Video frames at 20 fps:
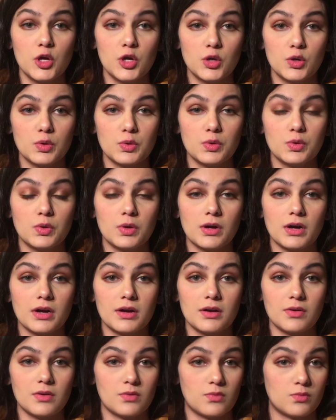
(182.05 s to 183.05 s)
who
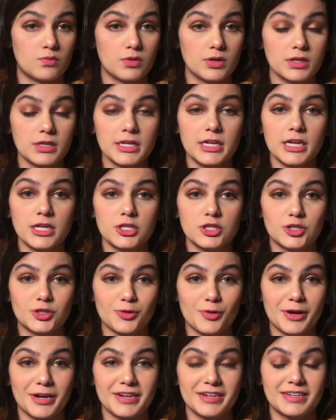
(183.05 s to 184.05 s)
really
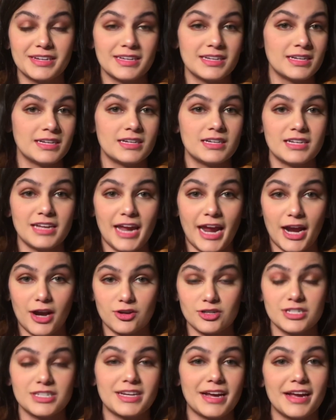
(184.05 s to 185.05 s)
enjoyed
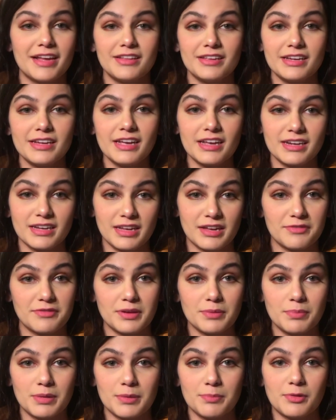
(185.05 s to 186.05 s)
hairstyling and
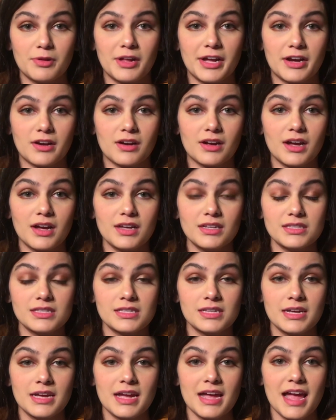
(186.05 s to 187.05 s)
giving people
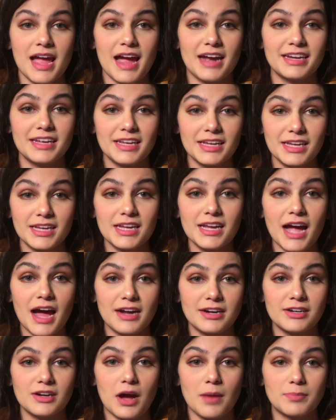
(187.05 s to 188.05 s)
haircuts, and he
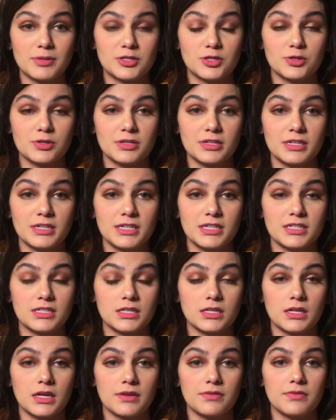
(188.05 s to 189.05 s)
had an opportunity
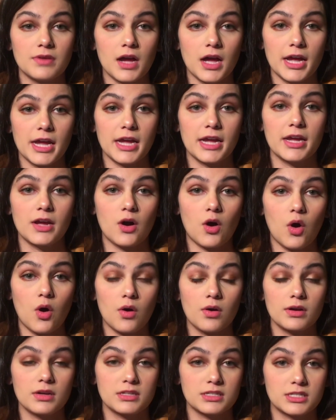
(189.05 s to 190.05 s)
to
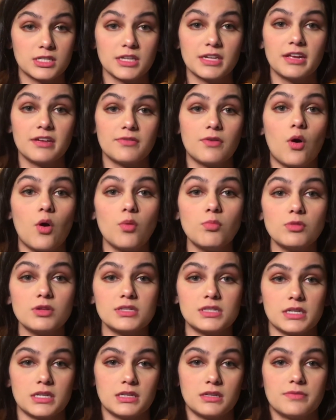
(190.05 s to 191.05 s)
give
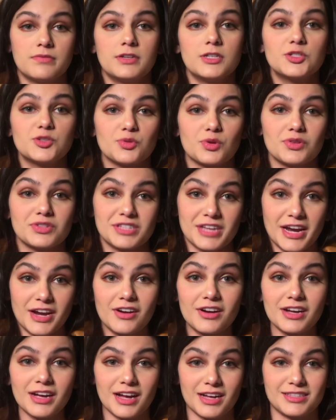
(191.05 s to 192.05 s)
homeless individuals
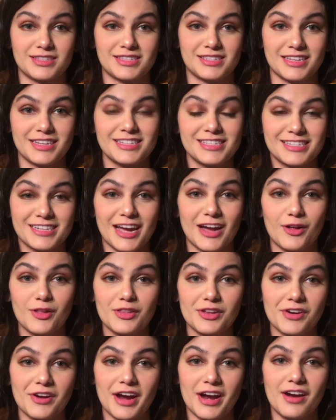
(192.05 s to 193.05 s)
haircuts and style
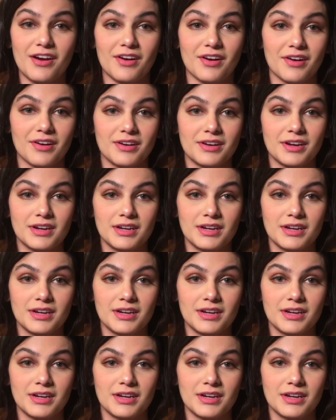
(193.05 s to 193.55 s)
their hair.